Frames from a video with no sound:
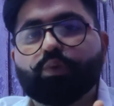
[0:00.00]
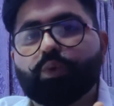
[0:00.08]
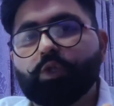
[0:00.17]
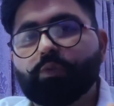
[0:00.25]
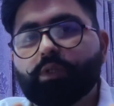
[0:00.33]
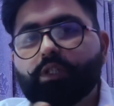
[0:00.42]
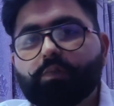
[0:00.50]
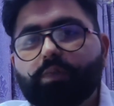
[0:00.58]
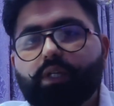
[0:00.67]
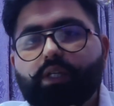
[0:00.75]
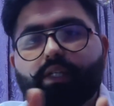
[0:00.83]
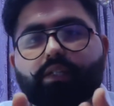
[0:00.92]
Squarespace,
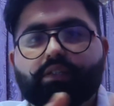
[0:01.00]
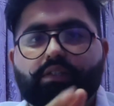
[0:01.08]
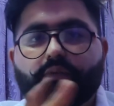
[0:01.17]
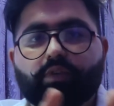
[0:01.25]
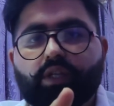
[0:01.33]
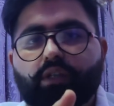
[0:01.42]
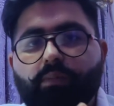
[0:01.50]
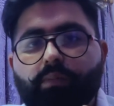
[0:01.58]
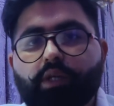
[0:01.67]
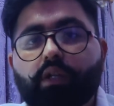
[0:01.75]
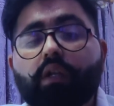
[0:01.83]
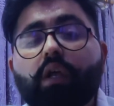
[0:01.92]
but it's somewhere in the
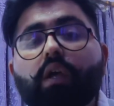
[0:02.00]
middle.